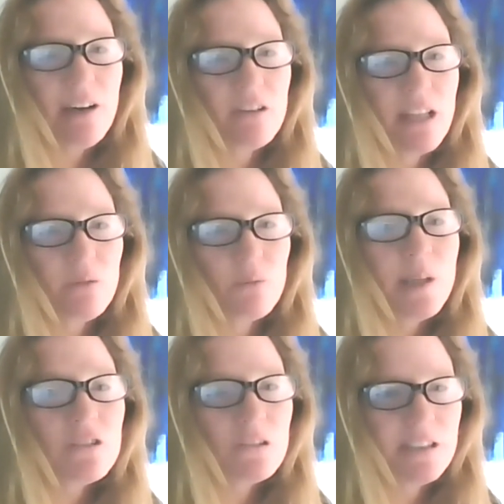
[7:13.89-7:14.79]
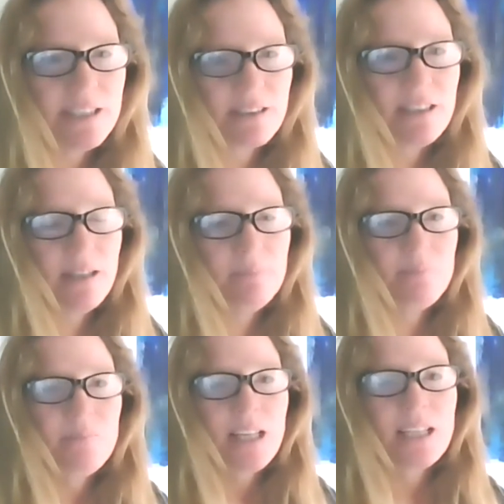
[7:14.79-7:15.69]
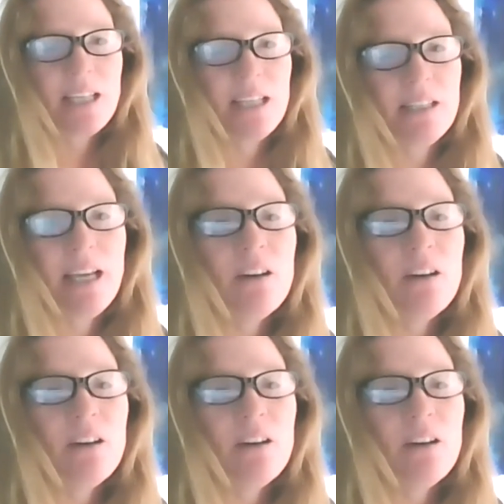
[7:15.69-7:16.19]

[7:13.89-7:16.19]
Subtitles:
how that rental income can